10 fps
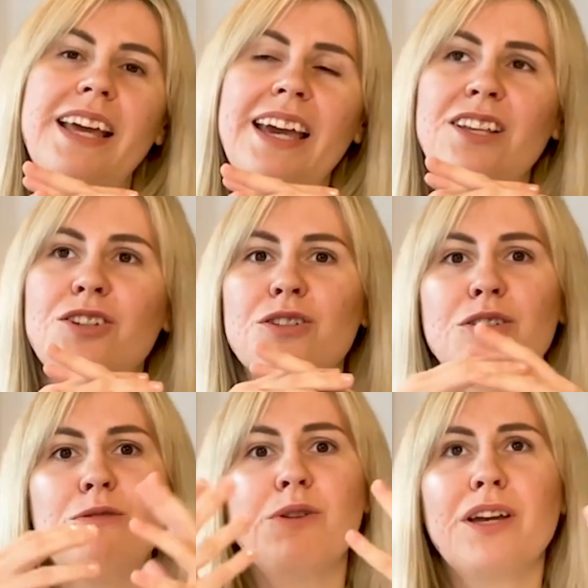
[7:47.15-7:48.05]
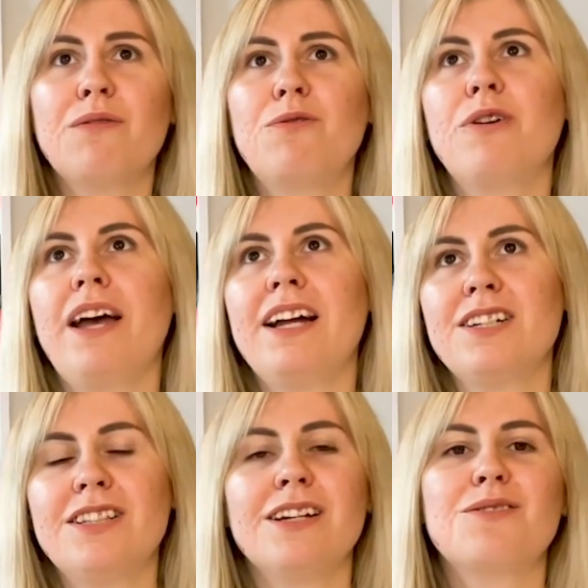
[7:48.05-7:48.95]
ages looking through
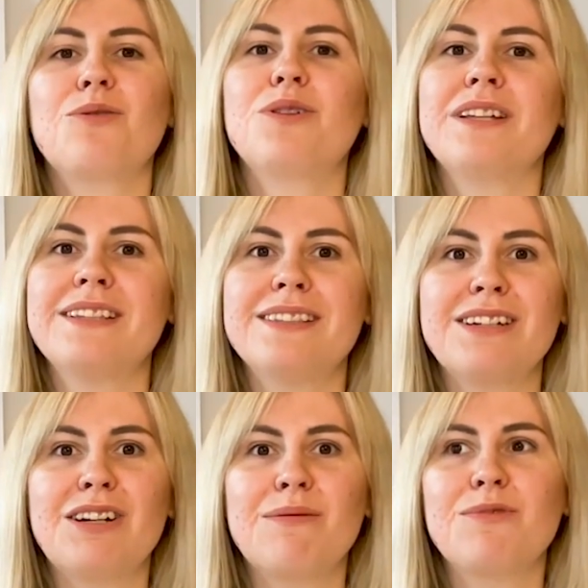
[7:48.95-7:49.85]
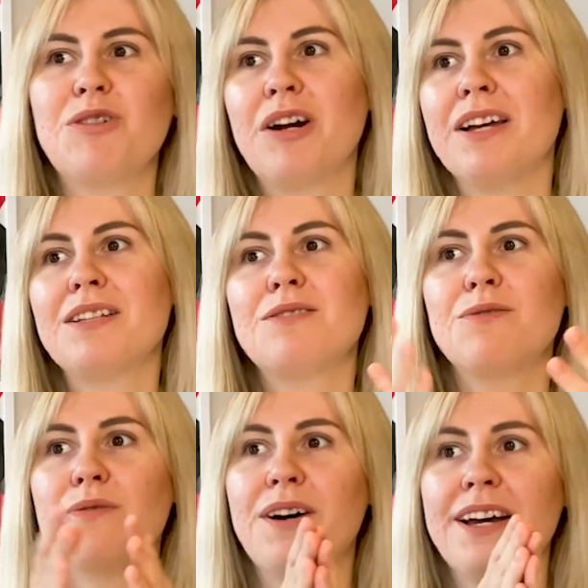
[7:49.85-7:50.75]
hashtags on Instagram trying to
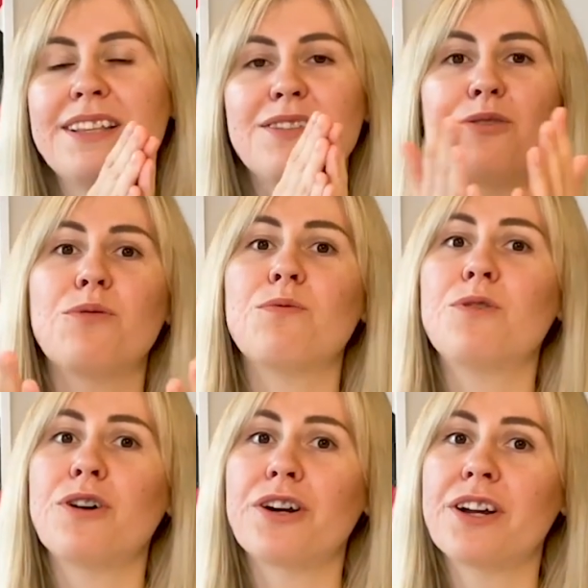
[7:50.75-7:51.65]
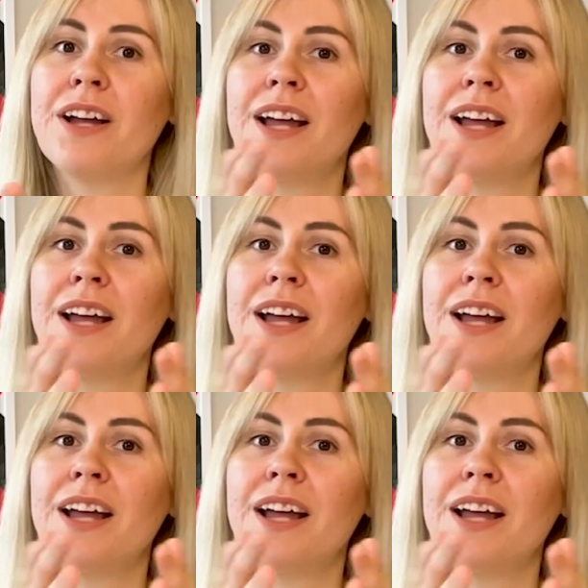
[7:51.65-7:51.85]
find your work.